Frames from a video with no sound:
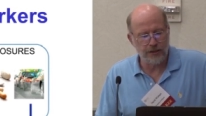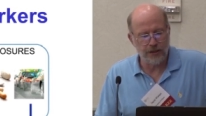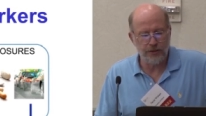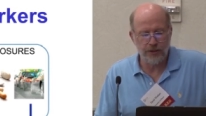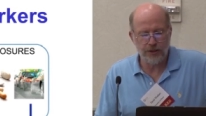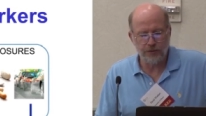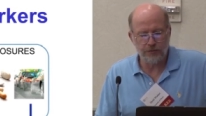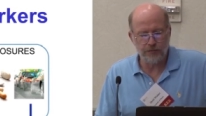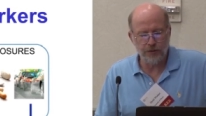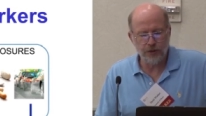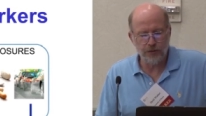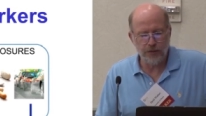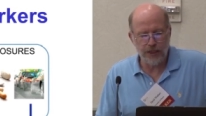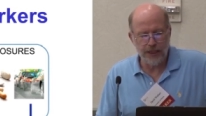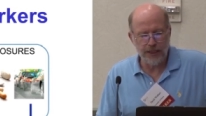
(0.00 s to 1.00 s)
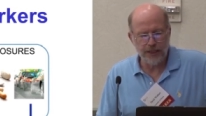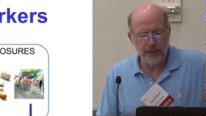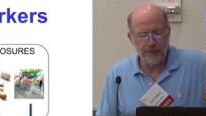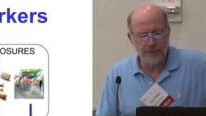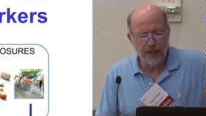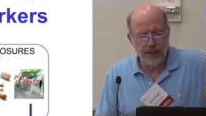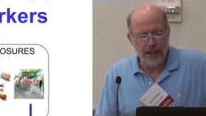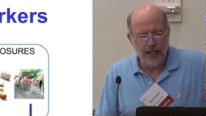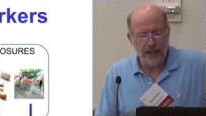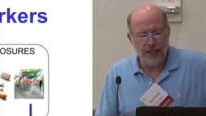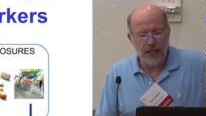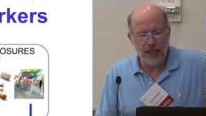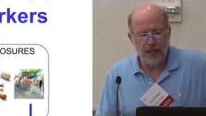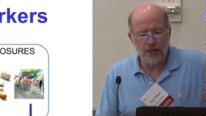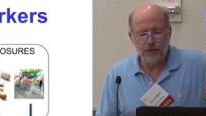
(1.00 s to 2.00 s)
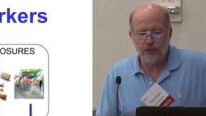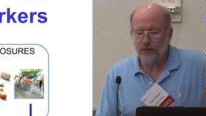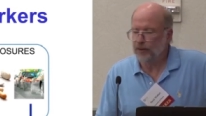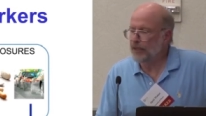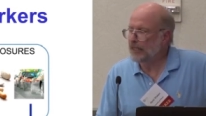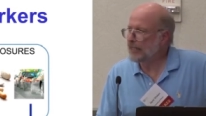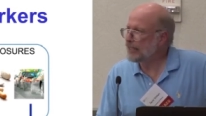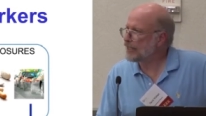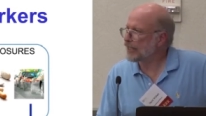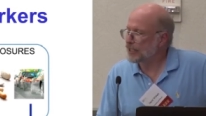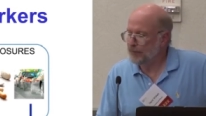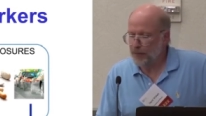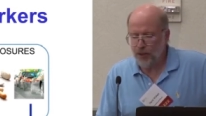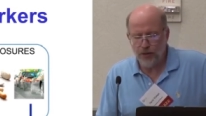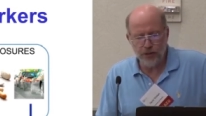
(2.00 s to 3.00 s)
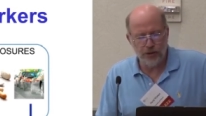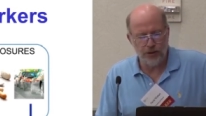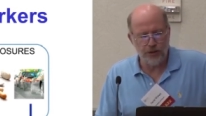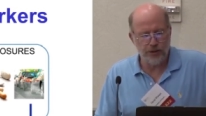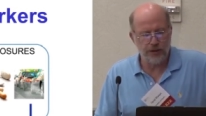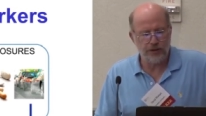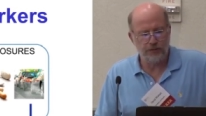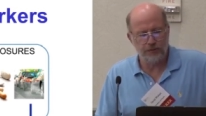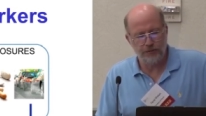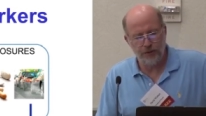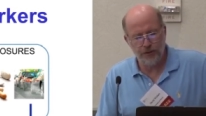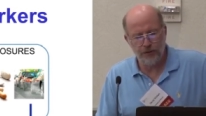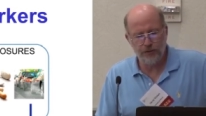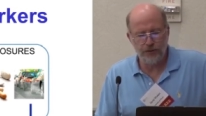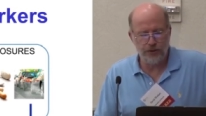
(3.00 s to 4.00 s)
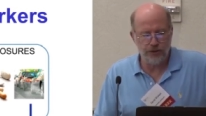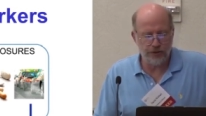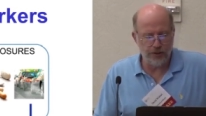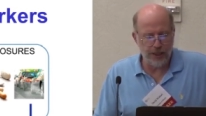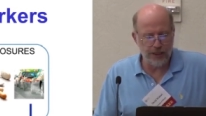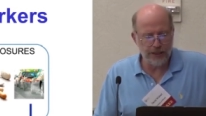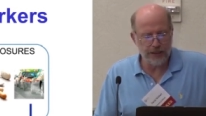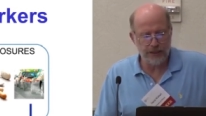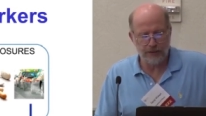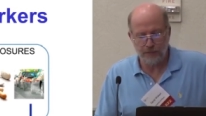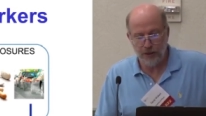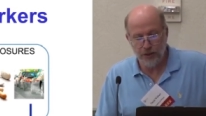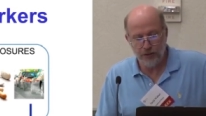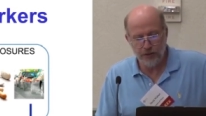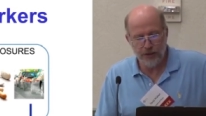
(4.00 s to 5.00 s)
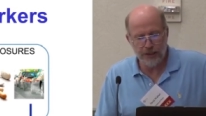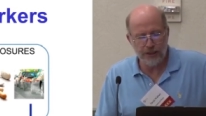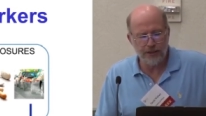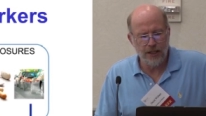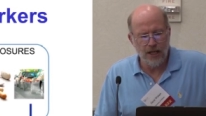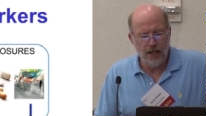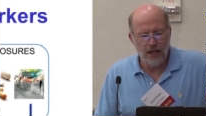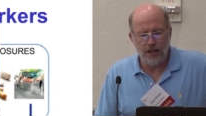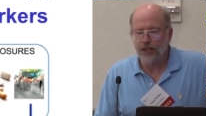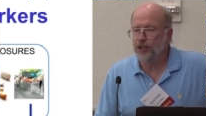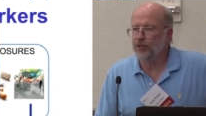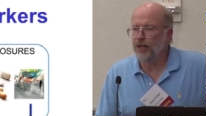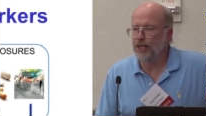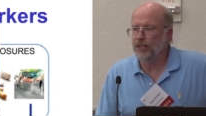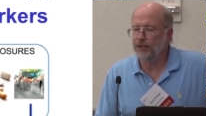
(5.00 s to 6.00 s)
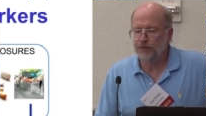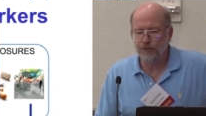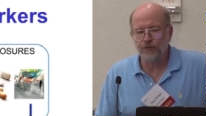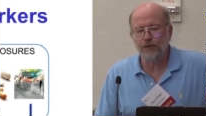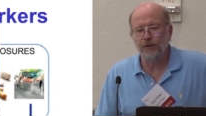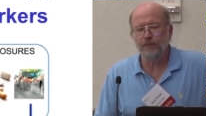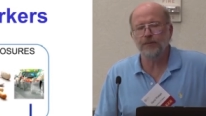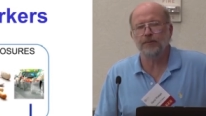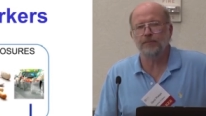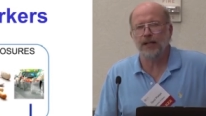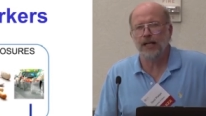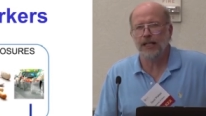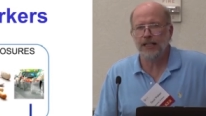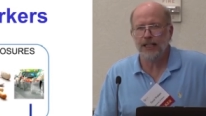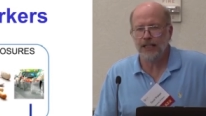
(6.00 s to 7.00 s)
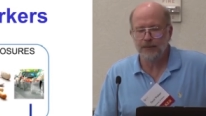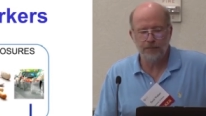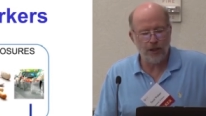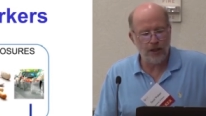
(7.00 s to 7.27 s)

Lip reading: including the food we eat, and how these exposures, foods, drugs, pollutants, are transformed by our